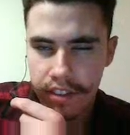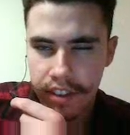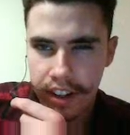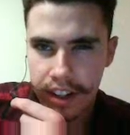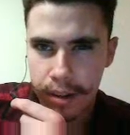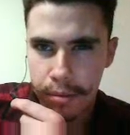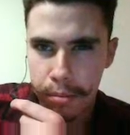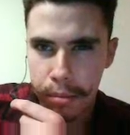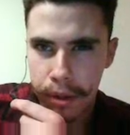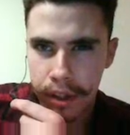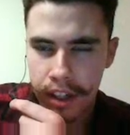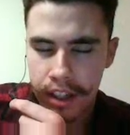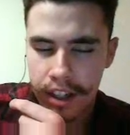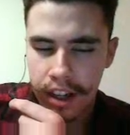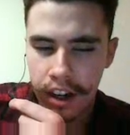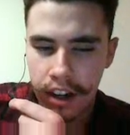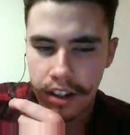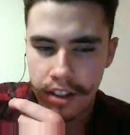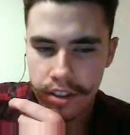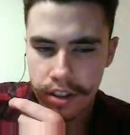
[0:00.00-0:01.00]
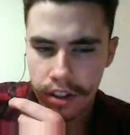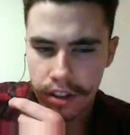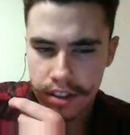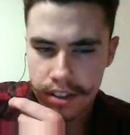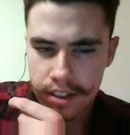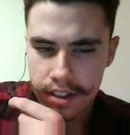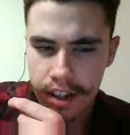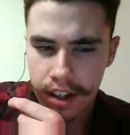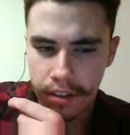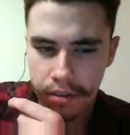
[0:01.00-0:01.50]
I can bring it out. As long
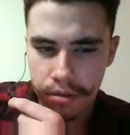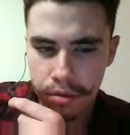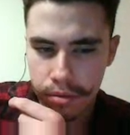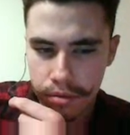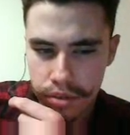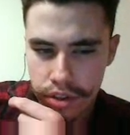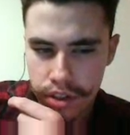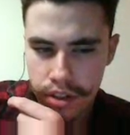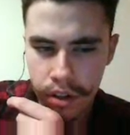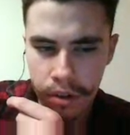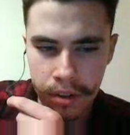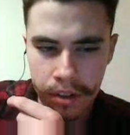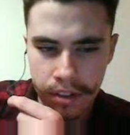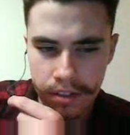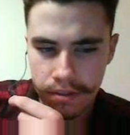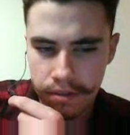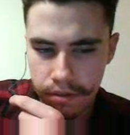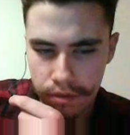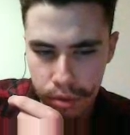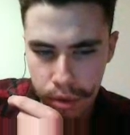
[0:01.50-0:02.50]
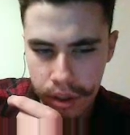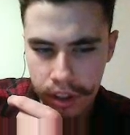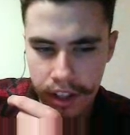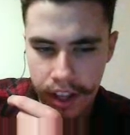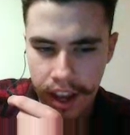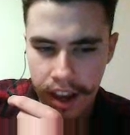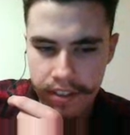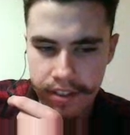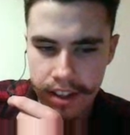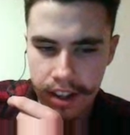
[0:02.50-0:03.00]
as it's not snowing
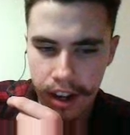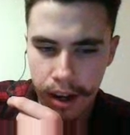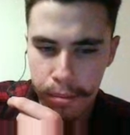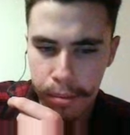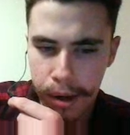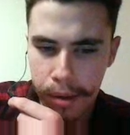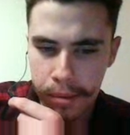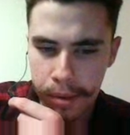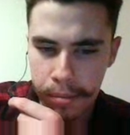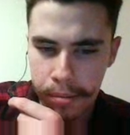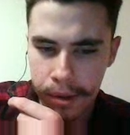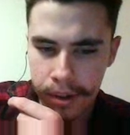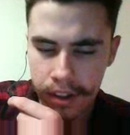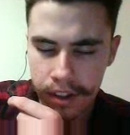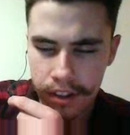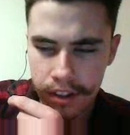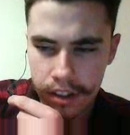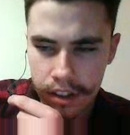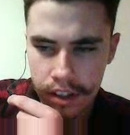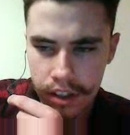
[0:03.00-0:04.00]
really heavy, I'll probably bring